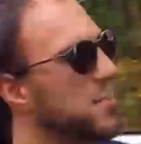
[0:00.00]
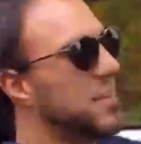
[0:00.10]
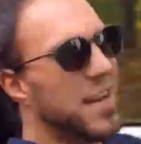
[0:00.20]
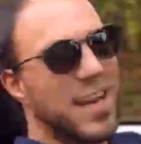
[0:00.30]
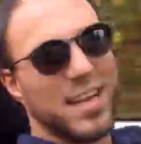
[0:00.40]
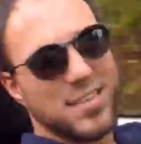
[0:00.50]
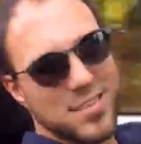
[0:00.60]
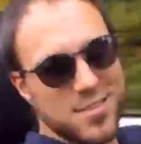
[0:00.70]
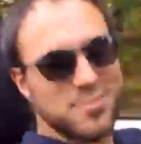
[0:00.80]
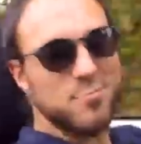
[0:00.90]
Guys,
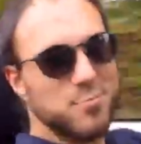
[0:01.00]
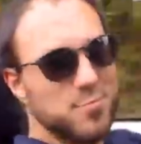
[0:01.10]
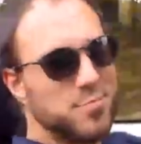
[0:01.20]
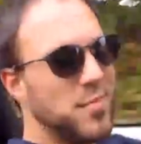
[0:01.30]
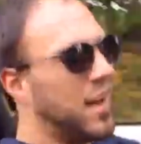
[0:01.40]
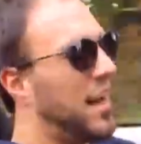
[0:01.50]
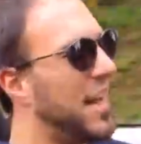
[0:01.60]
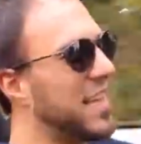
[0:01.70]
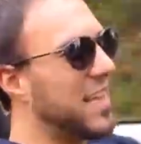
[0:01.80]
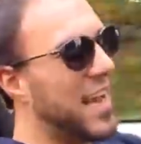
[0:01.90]

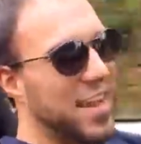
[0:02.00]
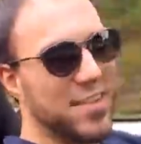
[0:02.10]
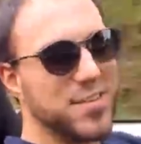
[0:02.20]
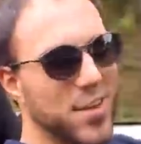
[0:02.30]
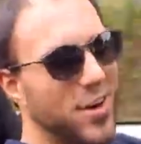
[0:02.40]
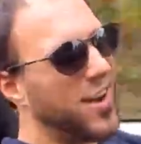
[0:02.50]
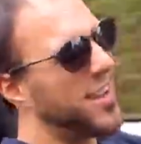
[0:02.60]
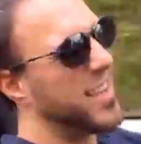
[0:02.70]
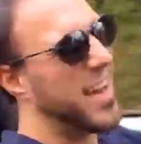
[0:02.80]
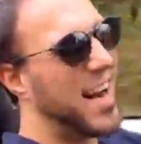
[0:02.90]
I like this car a
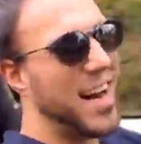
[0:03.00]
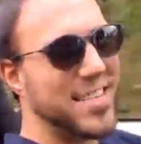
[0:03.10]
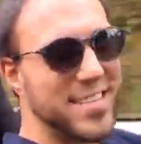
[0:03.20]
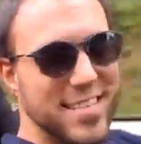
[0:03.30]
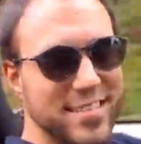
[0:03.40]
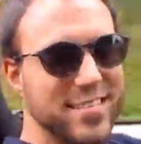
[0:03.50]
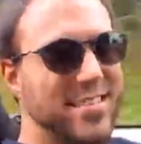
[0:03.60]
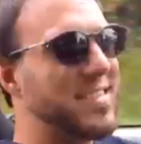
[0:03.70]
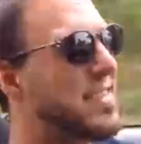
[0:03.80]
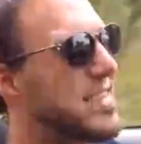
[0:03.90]
lot.
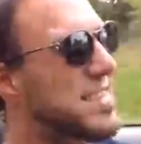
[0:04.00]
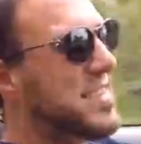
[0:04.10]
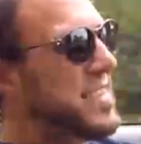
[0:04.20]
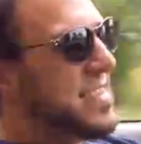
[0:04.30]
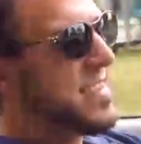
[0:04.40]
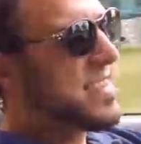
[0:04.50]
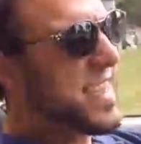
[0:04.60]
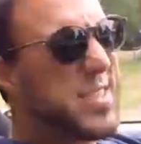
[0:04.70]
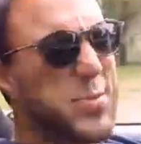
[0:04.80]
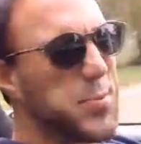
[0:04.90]

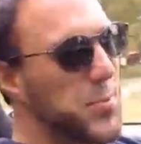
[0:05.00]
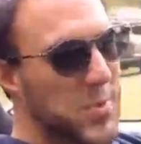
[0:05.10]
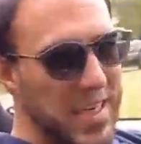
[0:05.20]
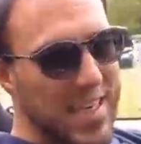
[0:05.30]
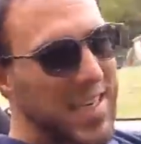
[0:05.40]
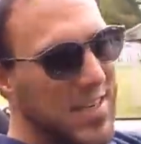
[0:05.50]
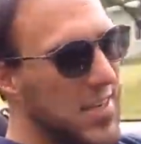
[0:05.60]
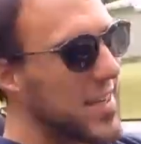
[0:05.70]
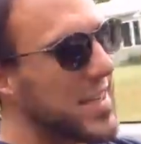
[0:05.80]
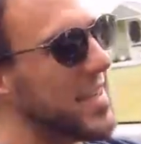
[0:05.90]
It's really
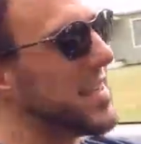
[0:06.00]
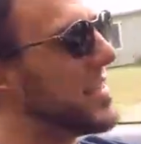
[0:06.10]
good.